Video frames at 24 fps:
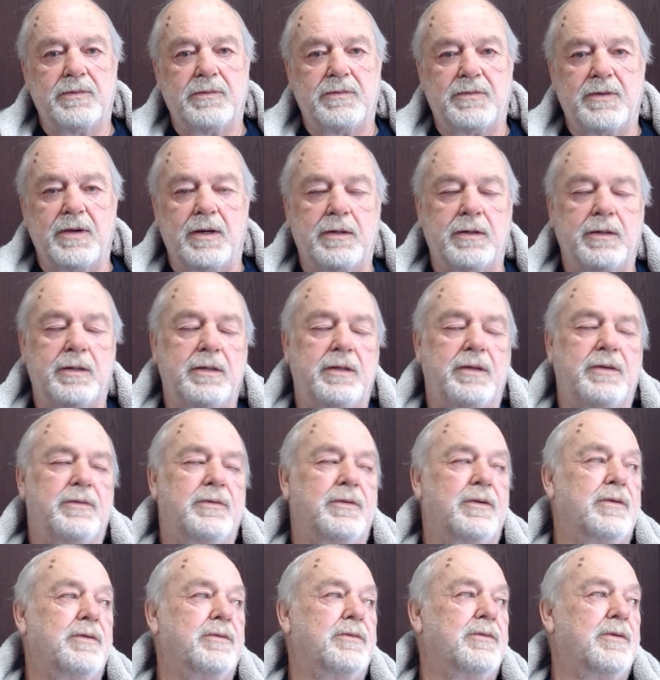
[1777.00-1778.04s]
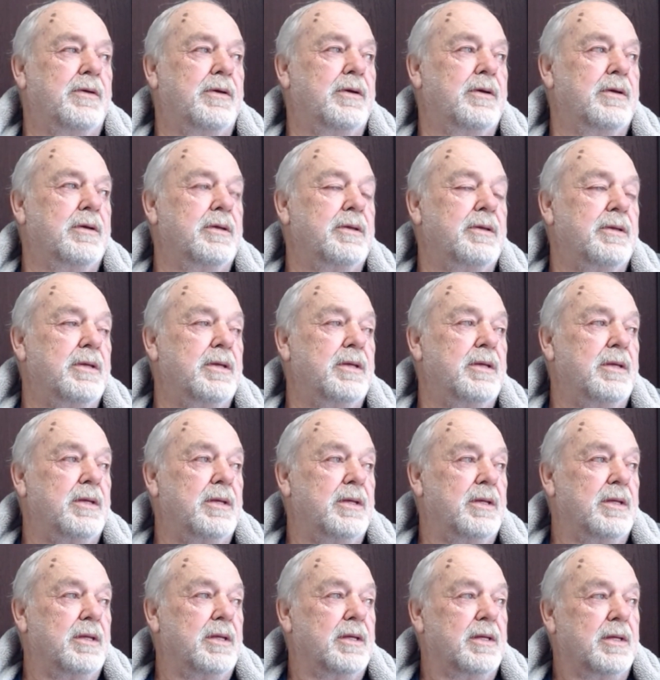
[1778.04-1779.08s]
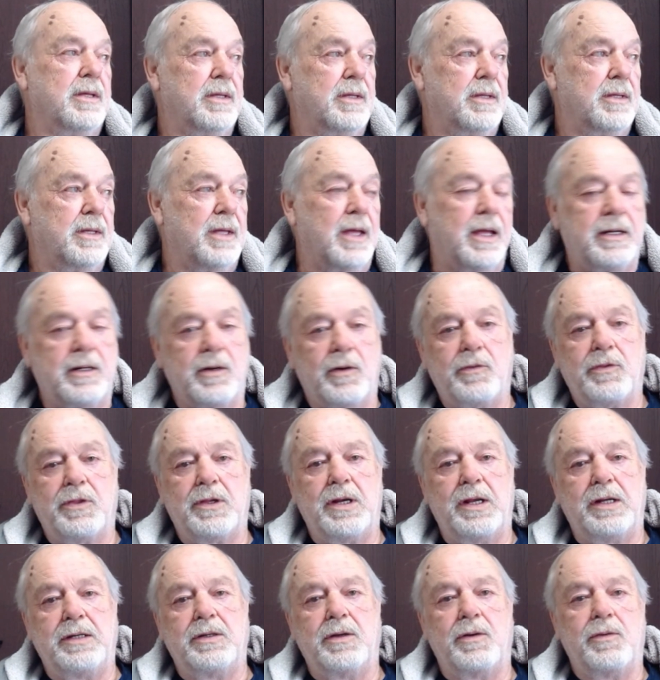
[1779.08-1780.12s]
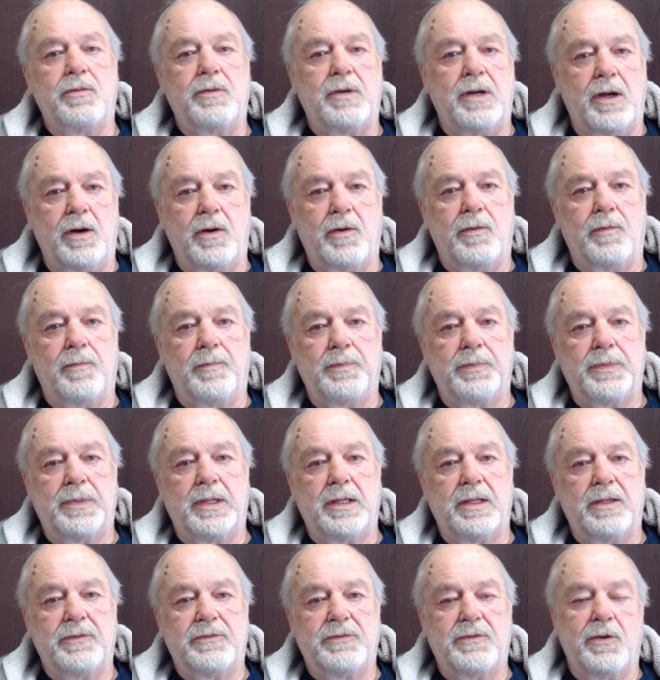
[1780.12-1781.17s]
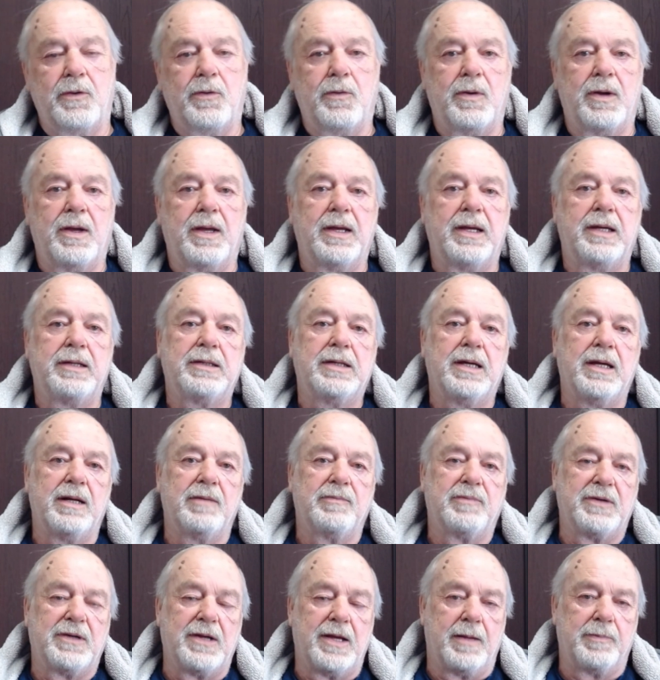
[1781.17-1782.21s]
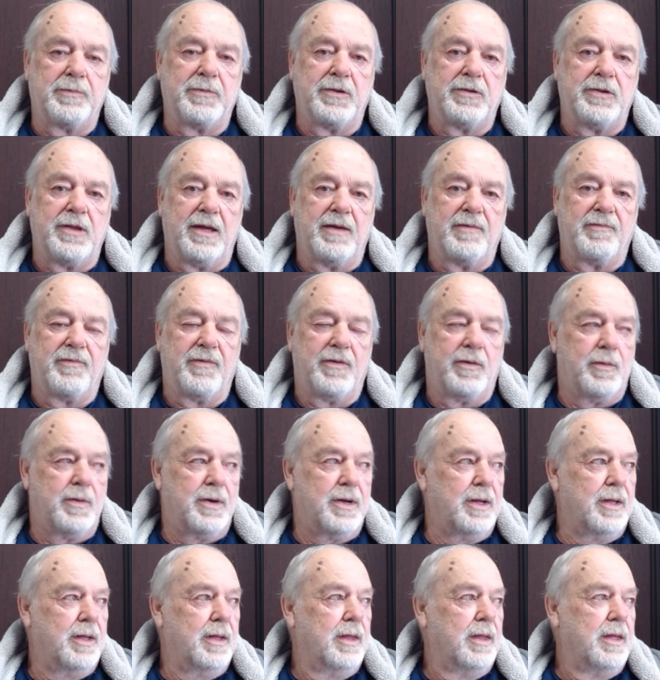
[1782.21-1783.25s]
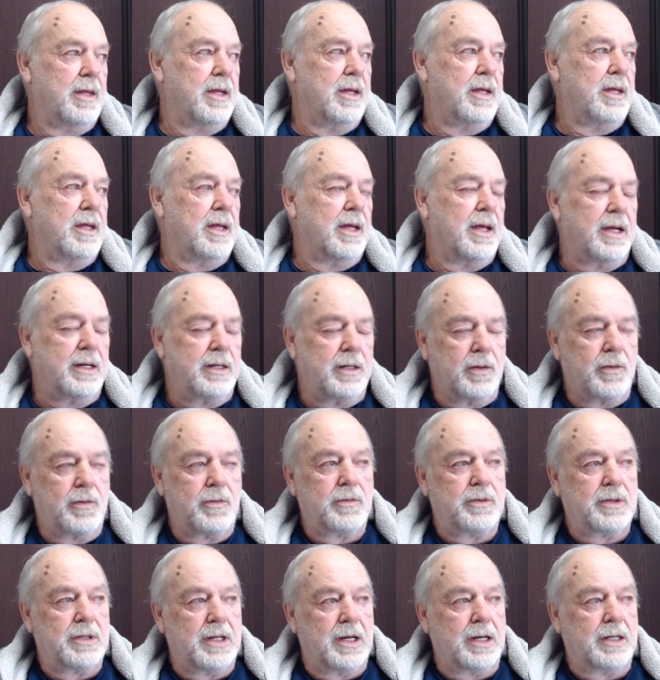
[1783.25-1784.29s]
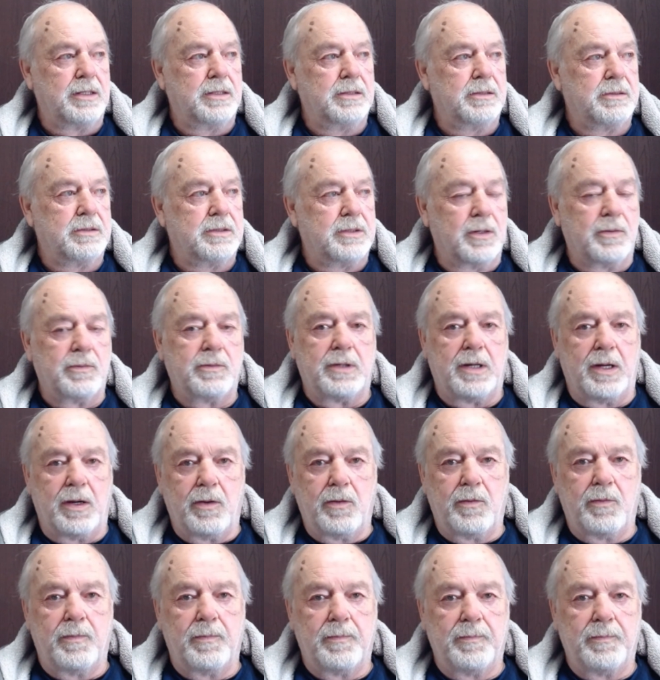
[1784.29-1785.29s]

Socrates is, I know that I don't know. So I kind of adopted that for a while. I know that I don't know,